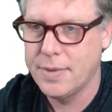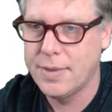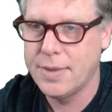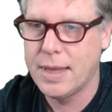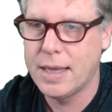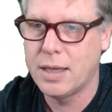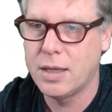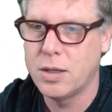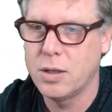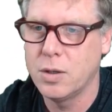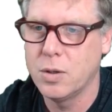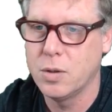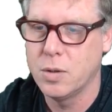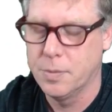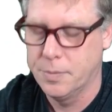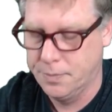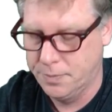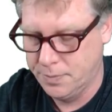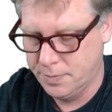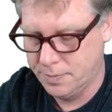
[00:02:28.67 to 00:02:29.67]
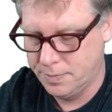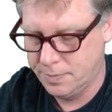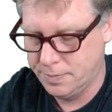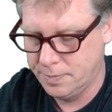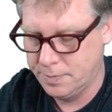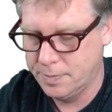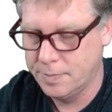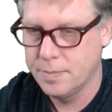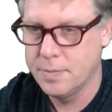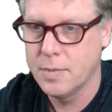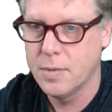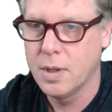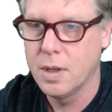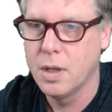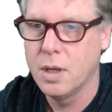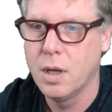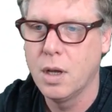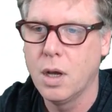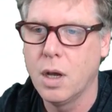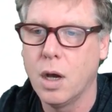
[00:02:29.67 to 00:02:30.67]
Thank you.
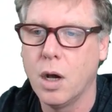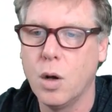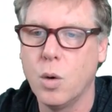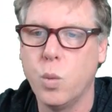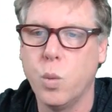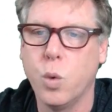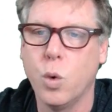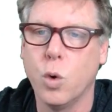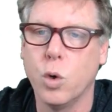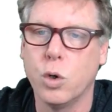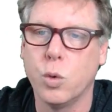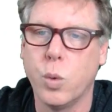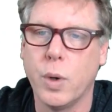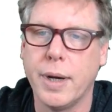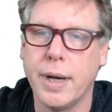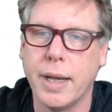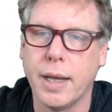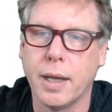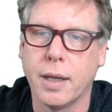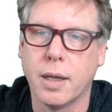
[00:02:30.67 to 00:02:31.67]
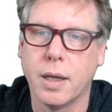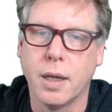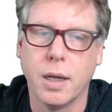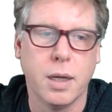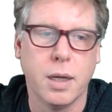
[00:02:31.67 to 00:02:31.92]
Award winning.